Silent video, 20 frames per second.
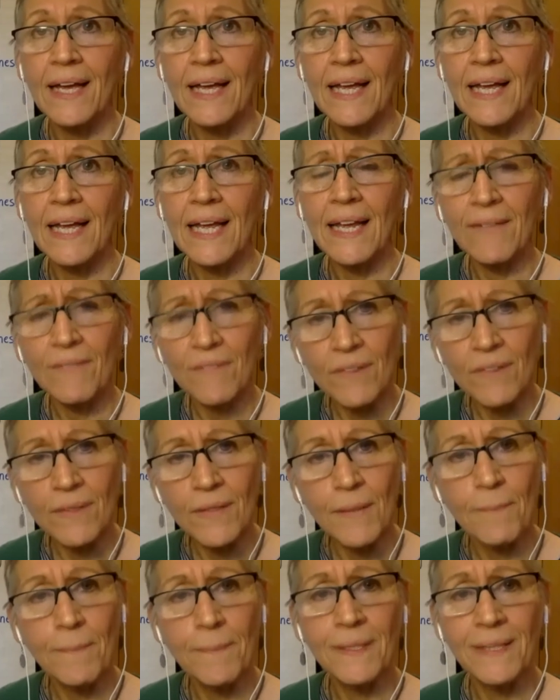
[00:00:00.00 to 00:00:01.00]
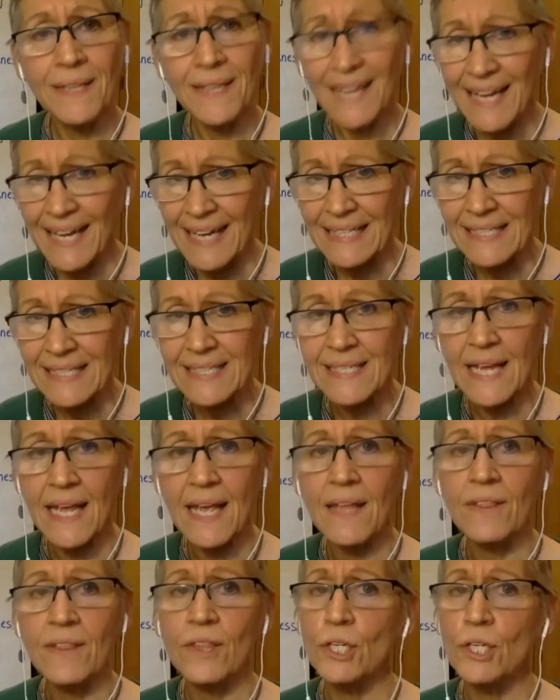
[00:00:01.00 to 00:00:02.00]
even the plants
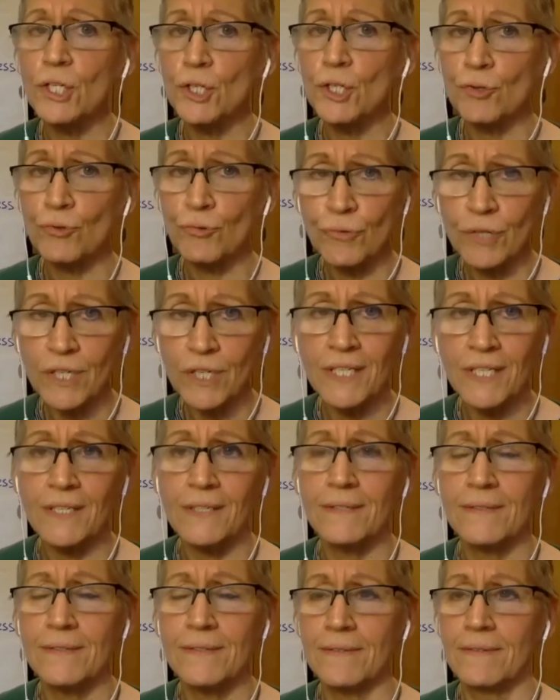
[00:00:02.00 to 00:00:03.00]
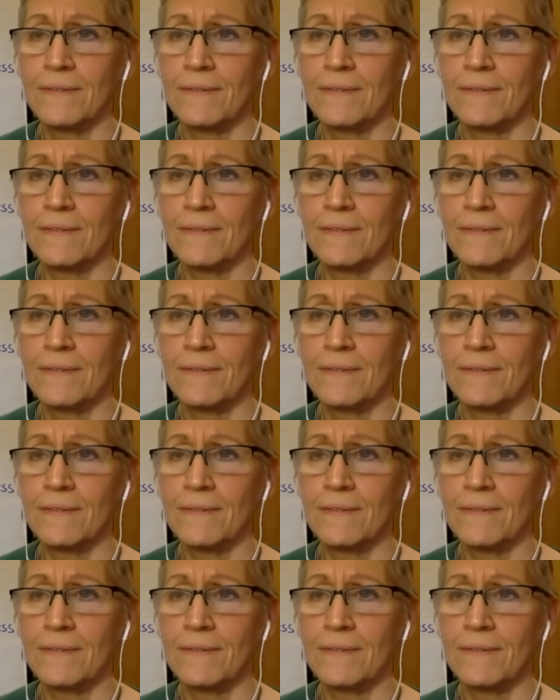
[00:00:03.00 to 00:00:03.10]
and the trees